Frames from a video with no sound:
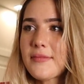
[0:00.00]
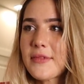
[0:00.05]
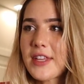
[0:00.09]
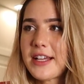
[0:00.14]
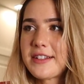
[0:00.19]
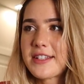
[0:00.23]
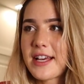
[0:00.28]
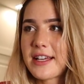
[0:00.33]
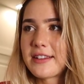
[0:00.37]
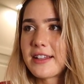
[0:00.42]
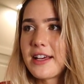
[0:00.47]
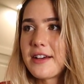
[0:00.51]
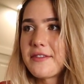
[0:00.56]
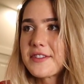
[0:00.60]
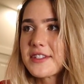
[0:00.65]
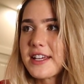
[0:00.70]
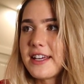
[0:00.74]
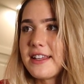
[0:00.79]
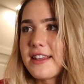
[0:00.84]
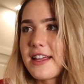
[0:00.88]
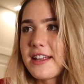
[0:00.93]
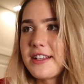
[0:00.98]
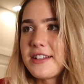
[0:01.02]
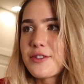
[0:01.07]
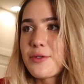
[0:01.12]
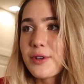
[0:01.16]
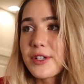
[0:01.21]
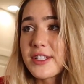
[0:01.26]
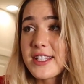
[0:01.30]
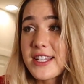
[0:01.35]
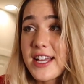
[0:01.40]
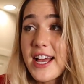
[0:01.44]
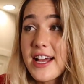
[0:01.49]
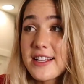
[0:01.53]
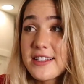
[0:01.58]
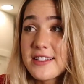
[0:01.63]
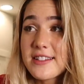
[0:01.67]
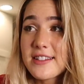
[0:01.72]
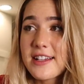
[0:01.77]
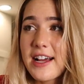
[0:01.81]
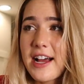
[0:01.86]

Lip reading: a deadlift, and then towards the end